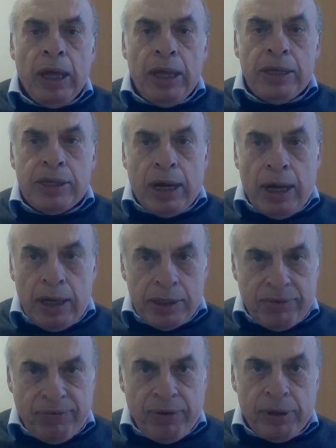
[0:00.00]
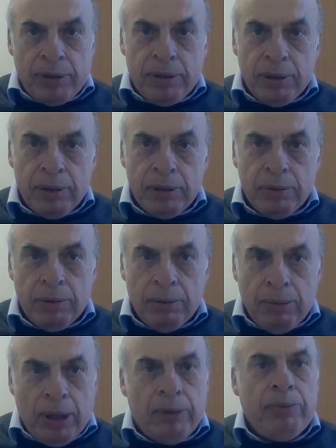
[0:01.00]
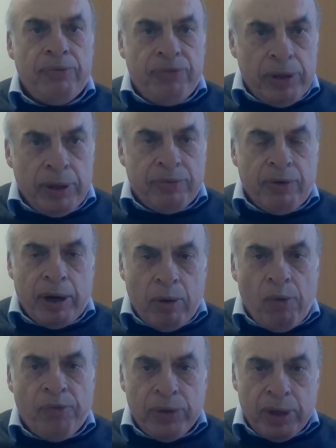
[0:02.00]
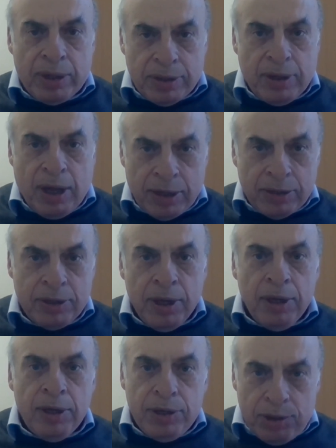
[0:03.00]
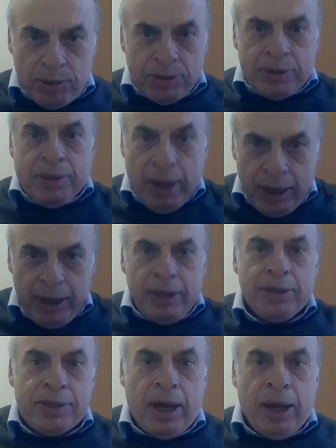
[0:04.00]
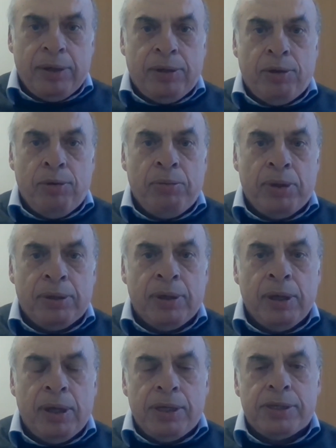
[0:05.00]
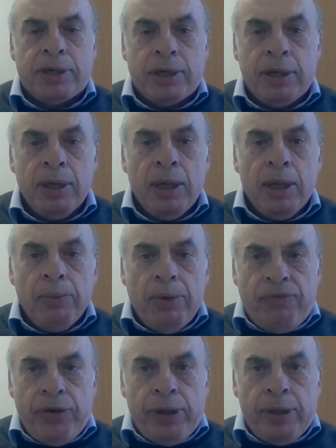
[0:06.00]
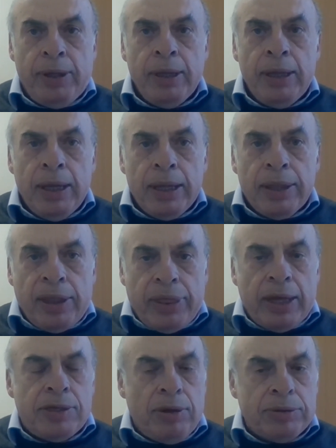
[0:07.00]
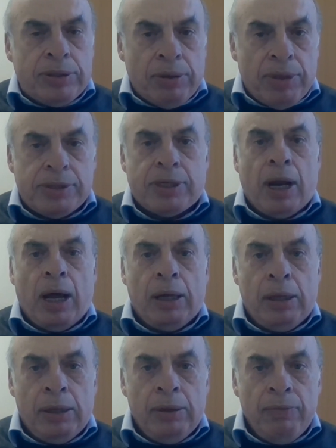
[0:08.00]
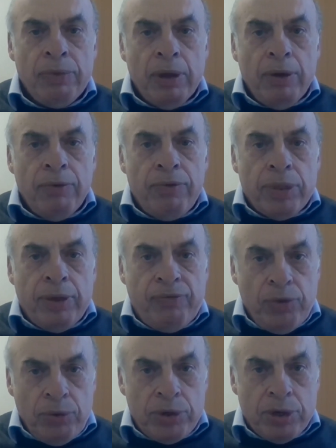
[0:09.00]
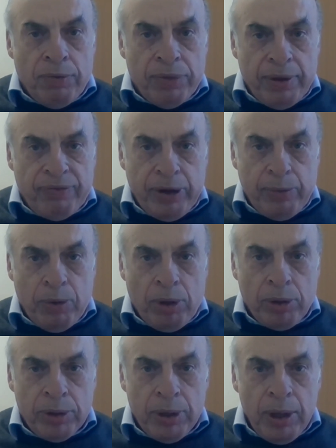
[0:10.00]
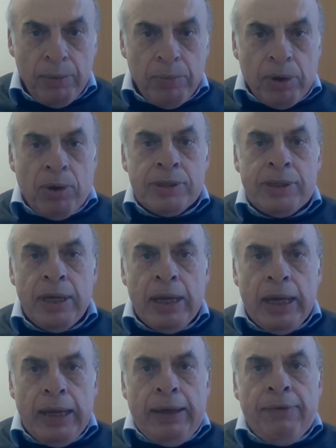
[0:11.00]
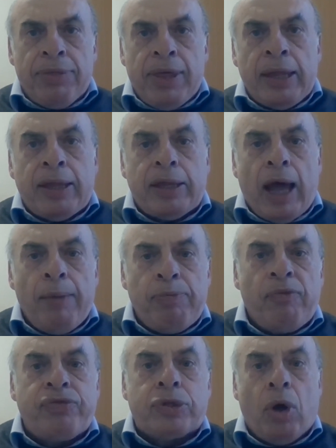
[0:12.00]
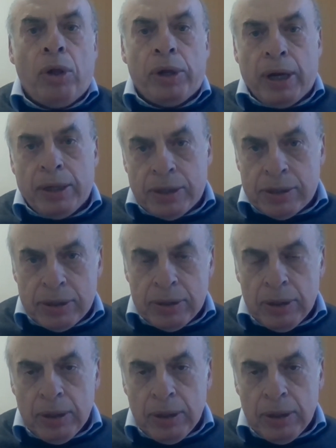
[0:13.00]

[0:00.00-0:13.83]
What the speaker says: Israelis feel, well, we feel it very often as Jews inside human history. We feel that that's also the struggle for the future of the free world. Because if that type of tolerance,